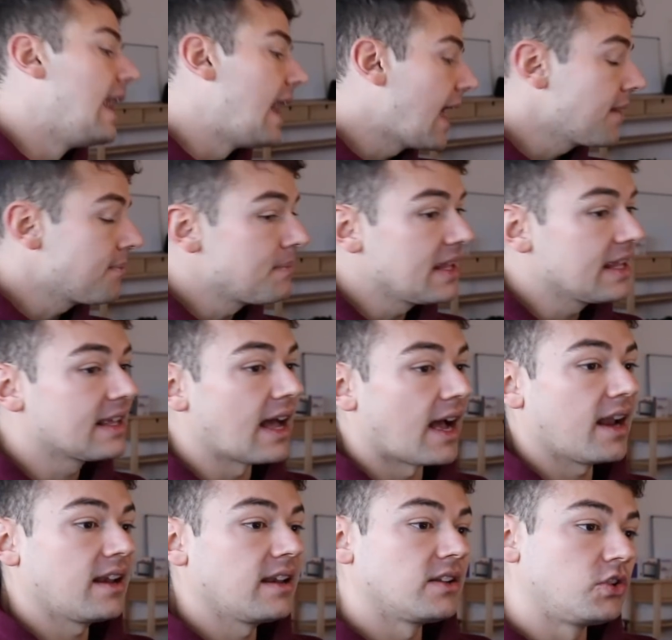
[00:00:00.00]
let me
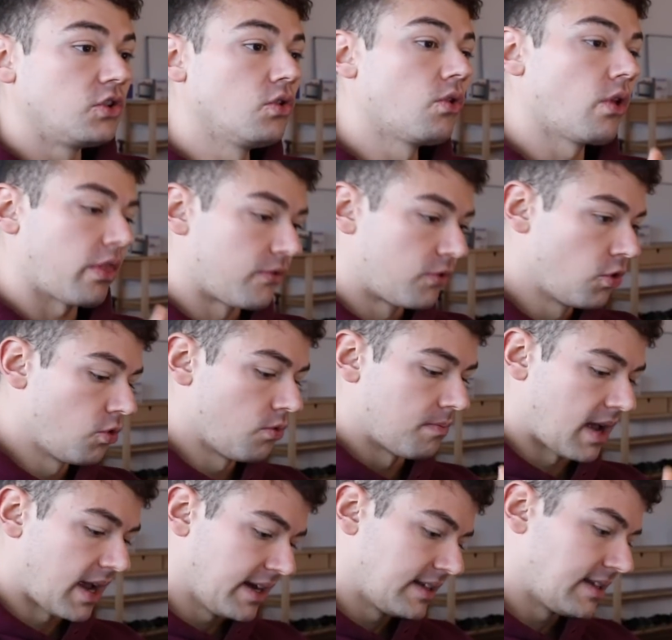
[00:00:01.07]
guide you through
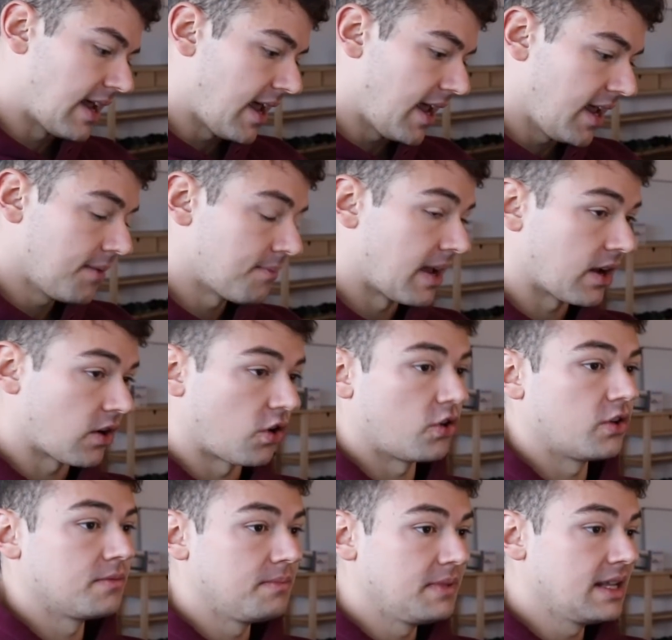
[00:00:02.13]
my day, my
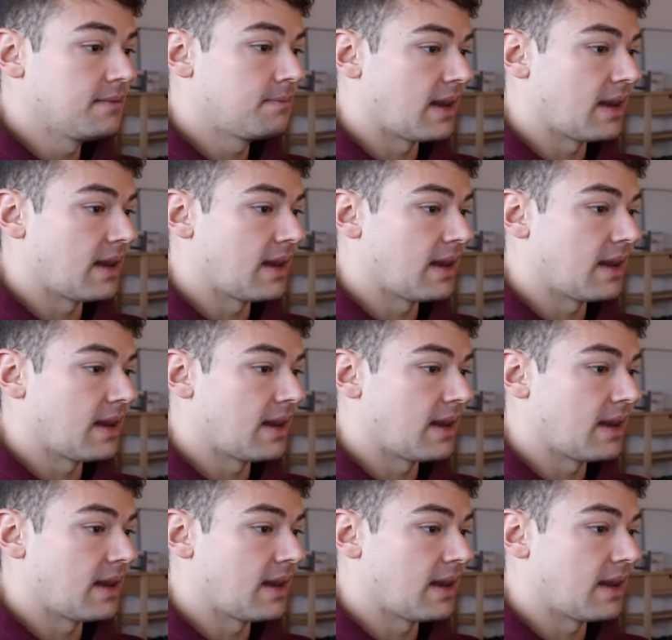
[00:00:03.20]
current meal